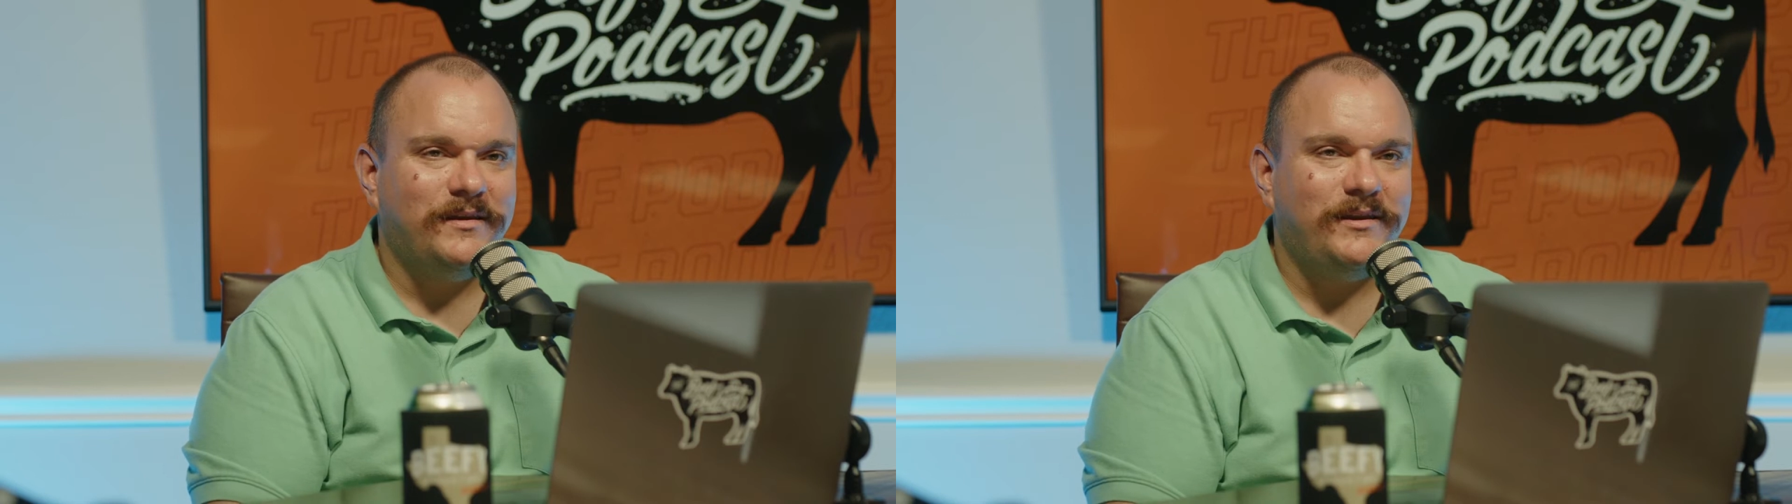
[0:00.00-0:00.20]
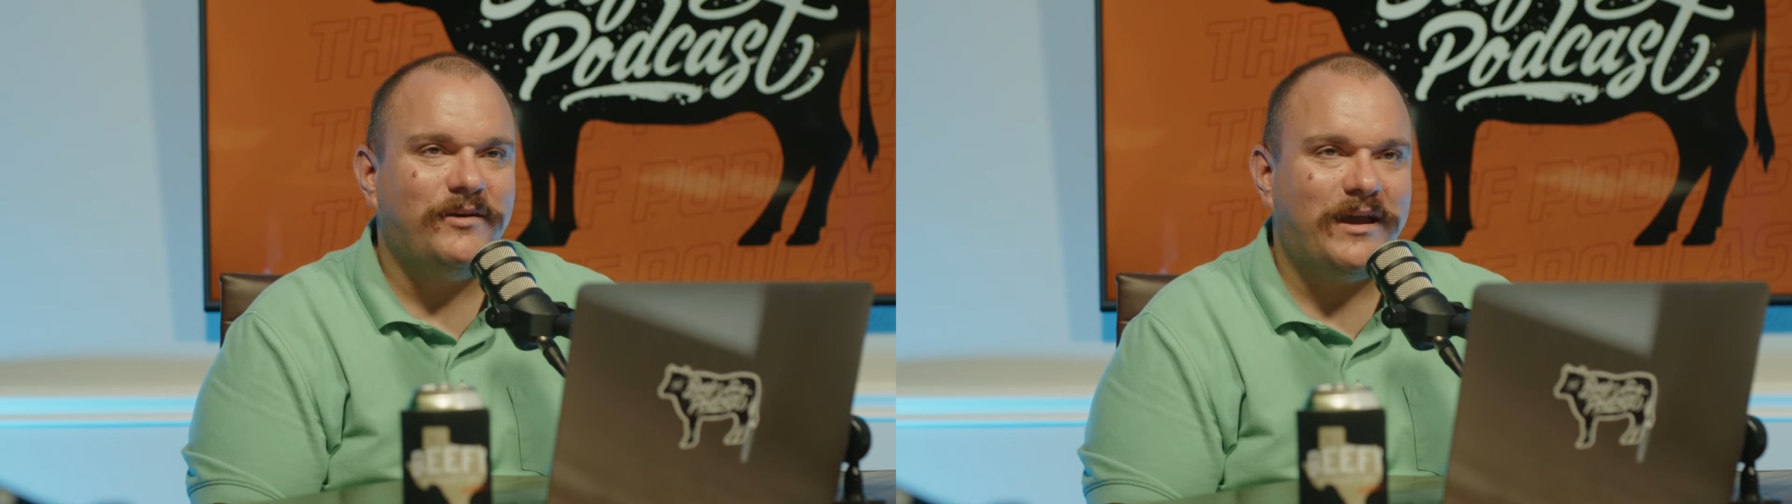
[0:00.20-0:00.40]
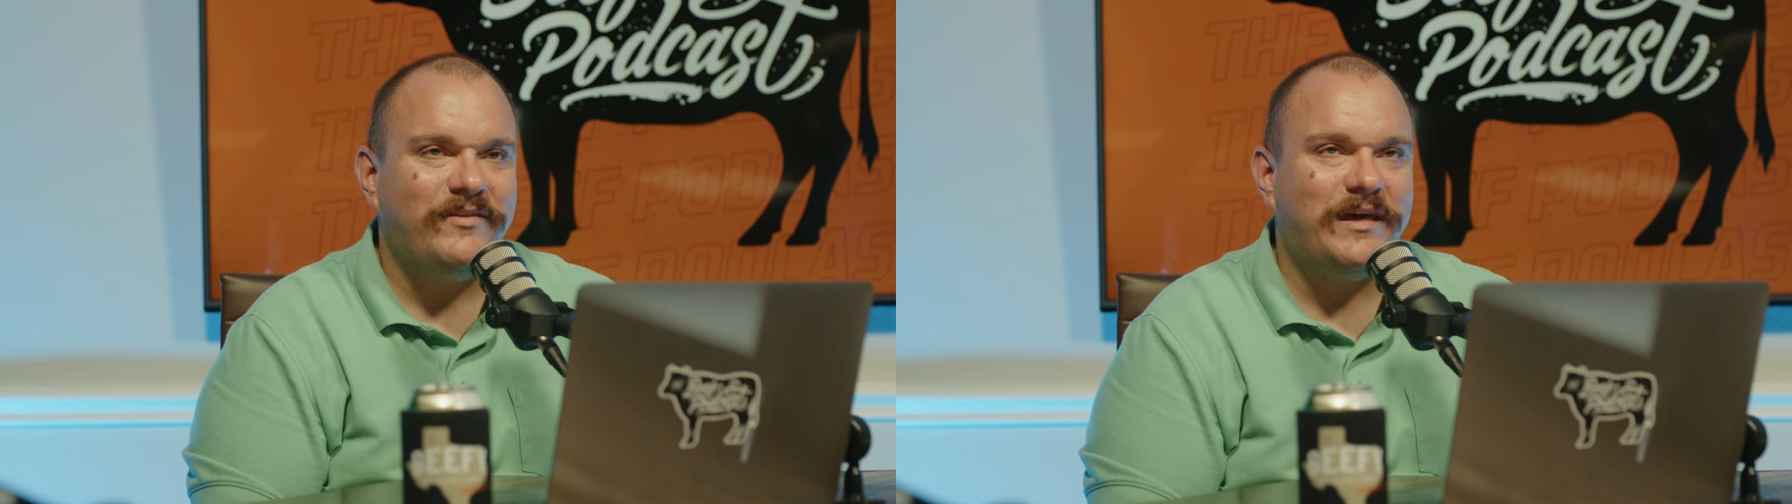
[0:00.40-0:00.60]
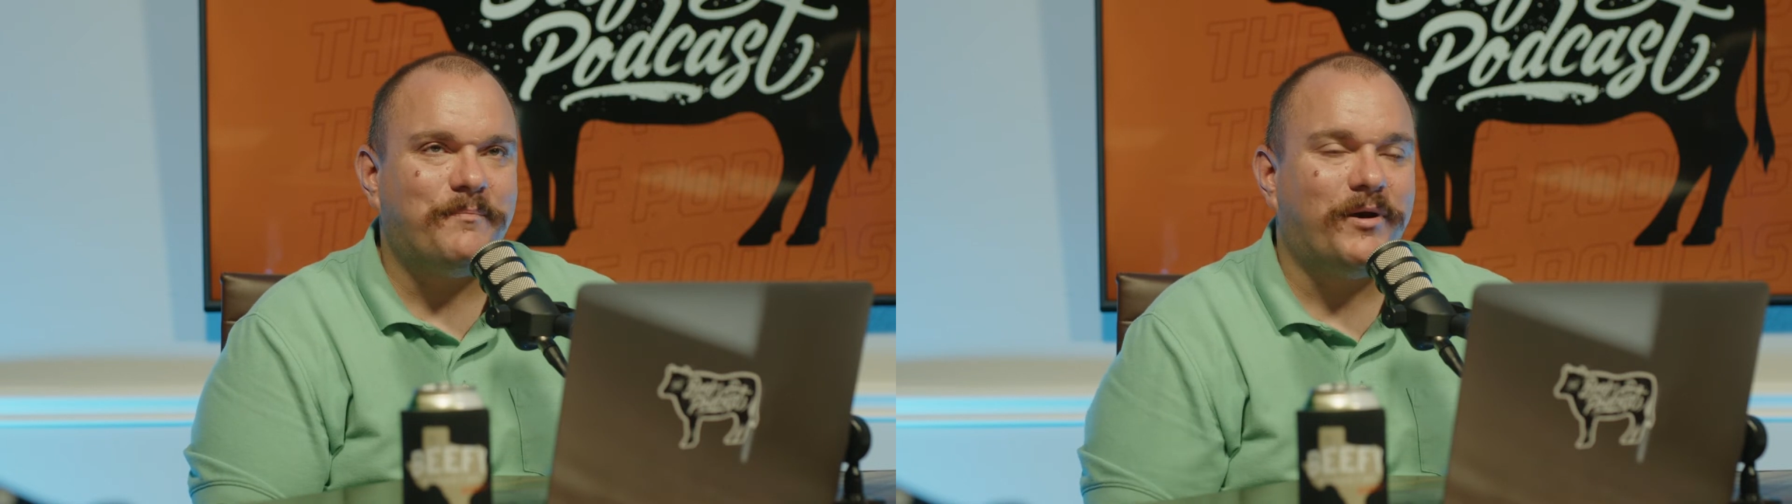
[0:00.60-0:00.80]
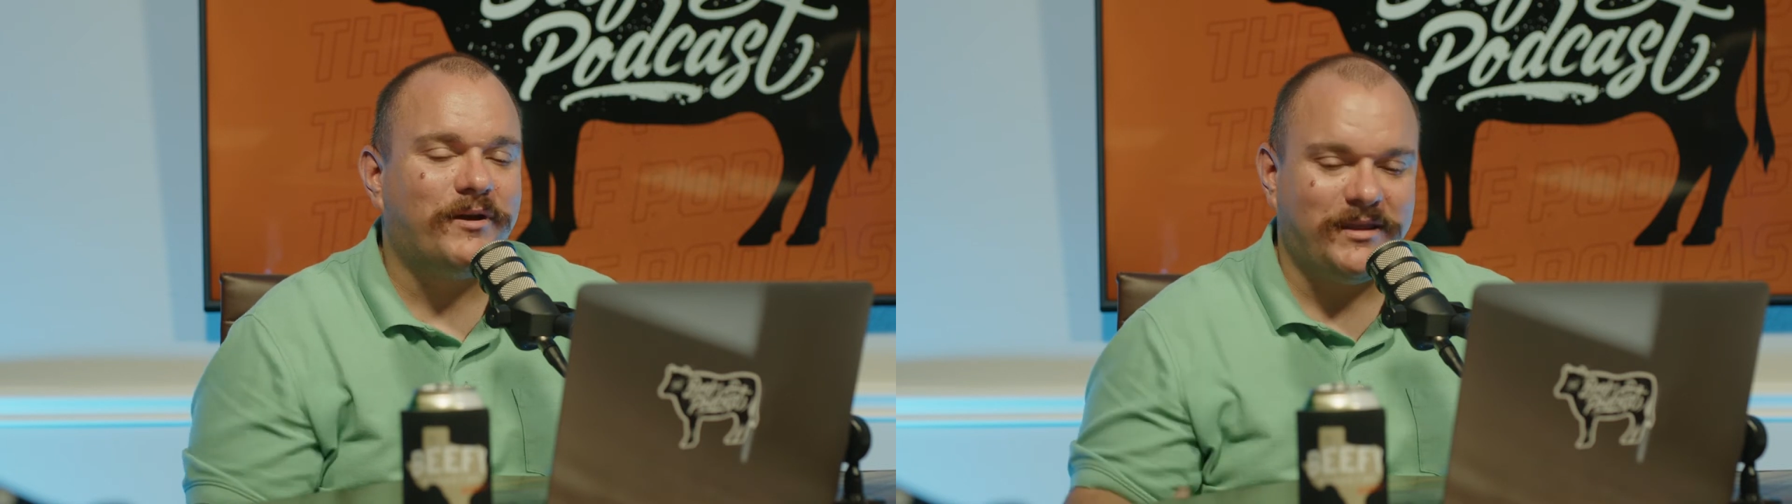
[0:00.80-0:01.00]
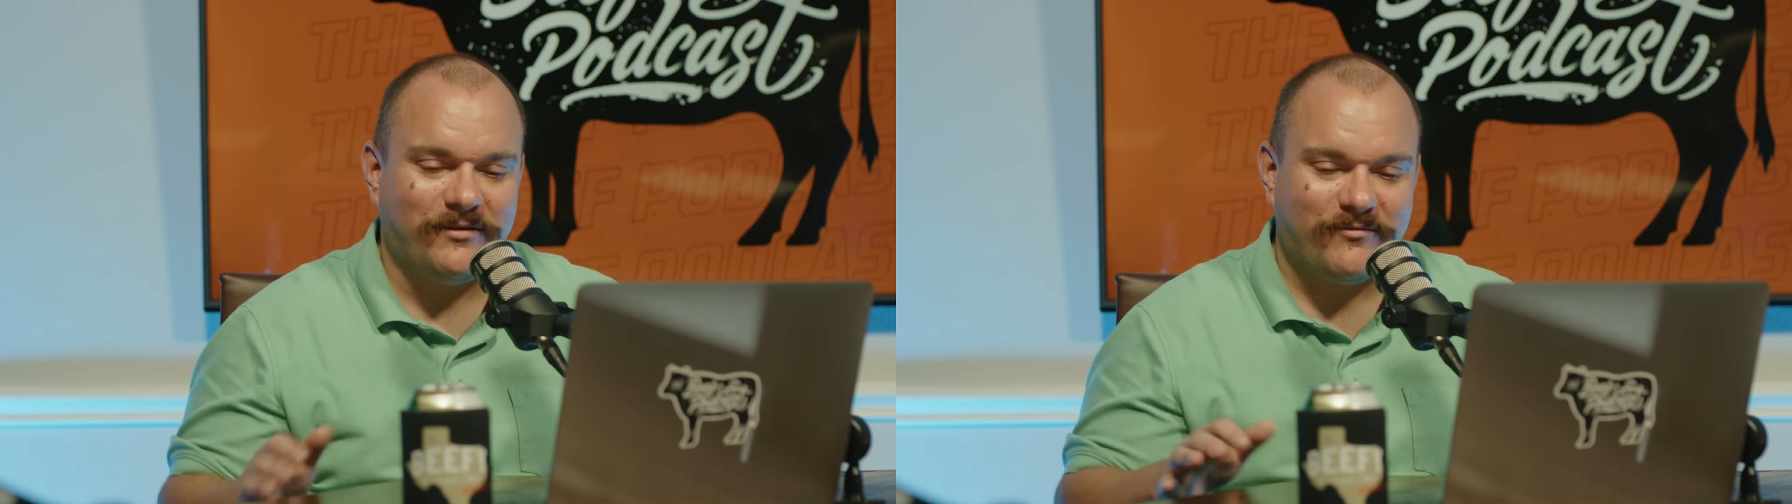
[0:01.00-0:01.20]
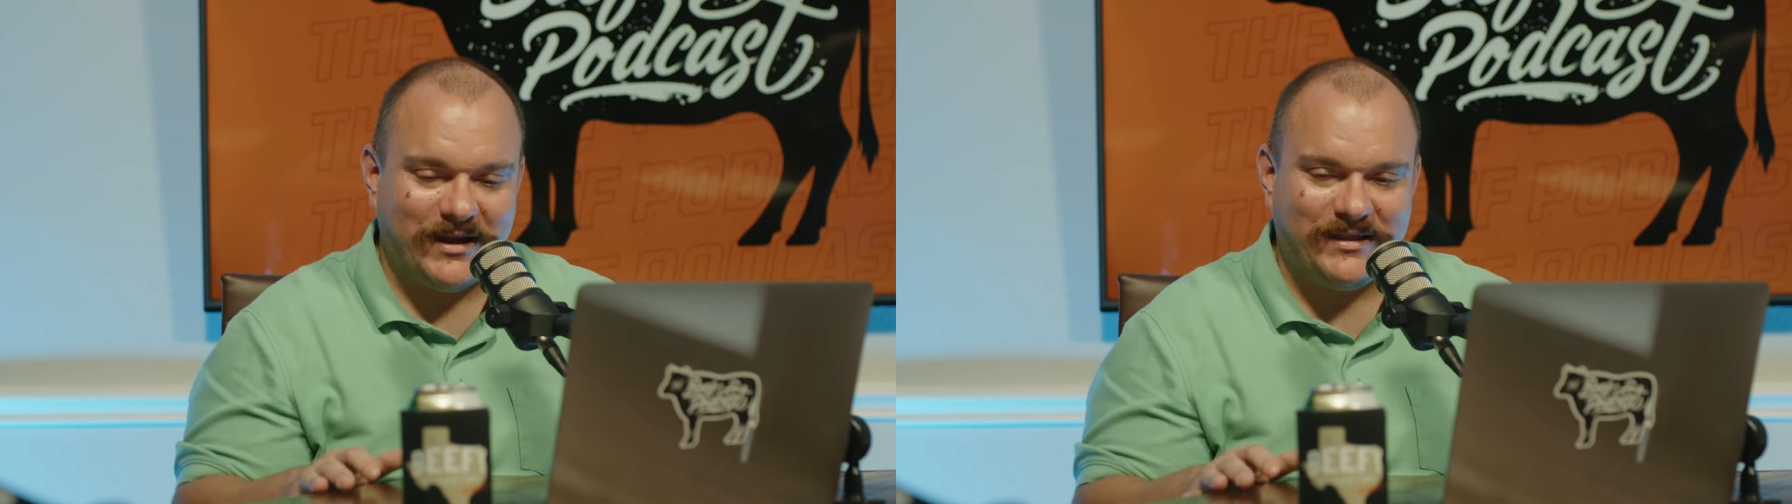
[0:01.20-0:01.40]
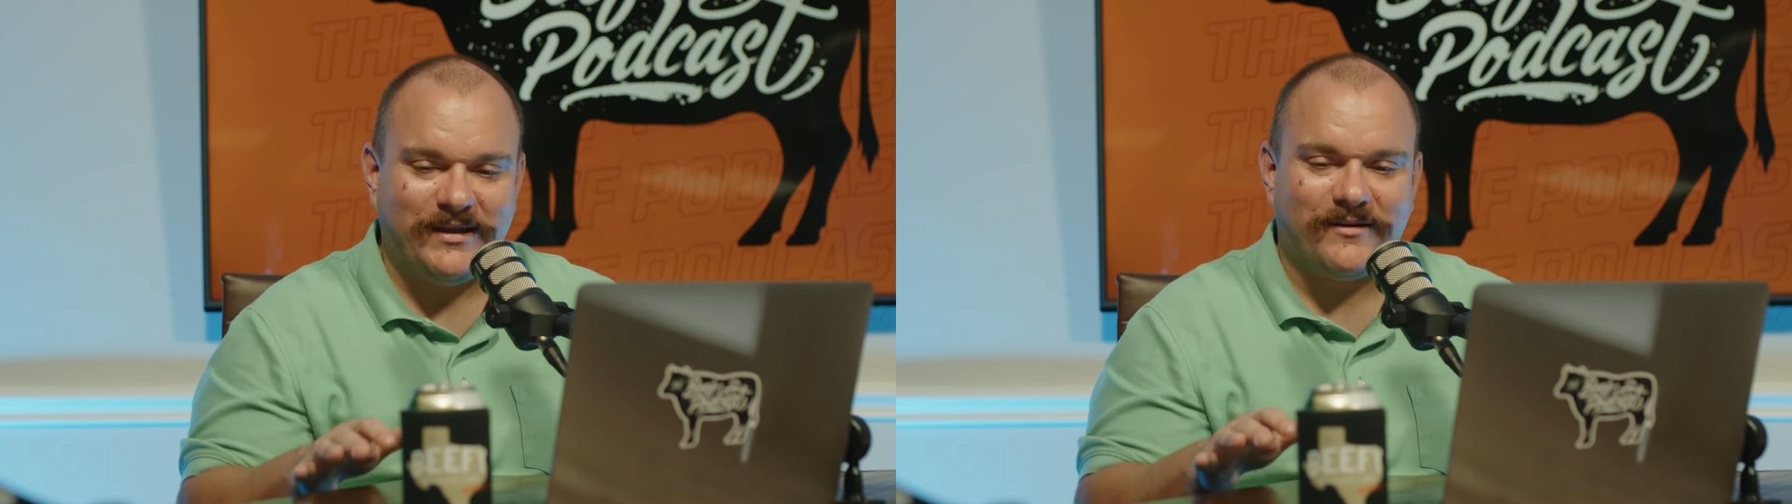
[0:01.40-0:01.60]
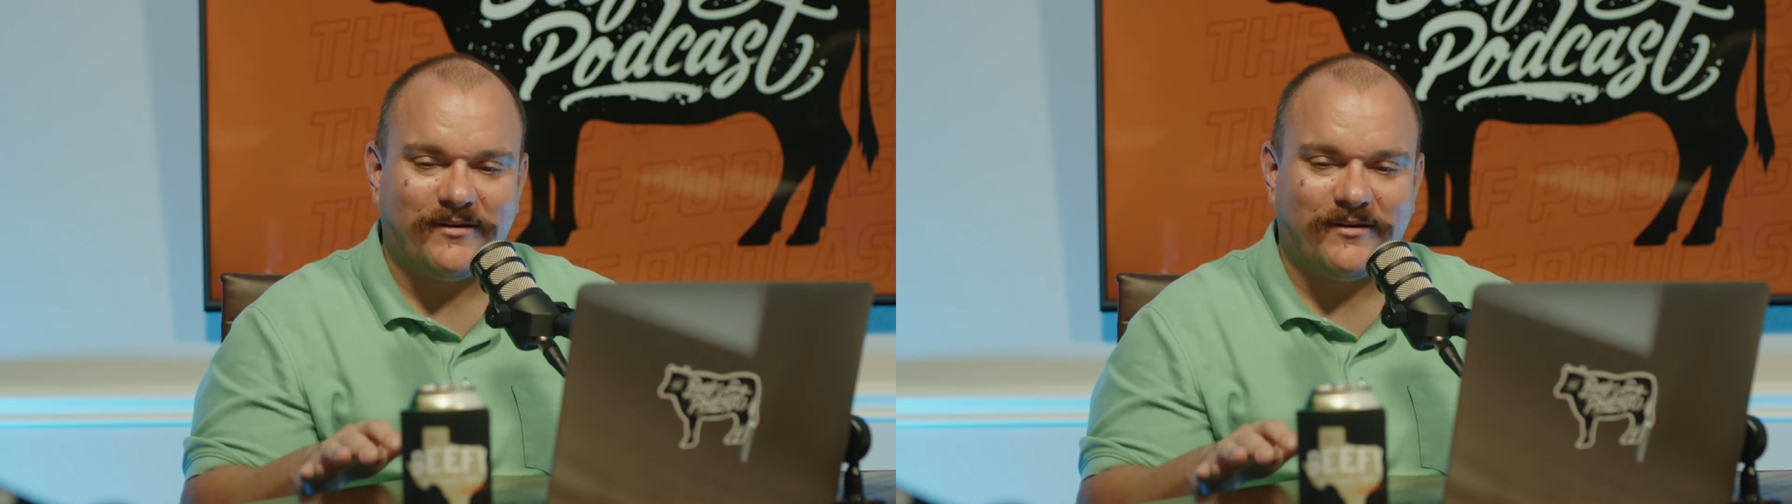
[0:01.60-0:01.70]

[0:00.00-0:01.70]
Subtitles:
having that parking right there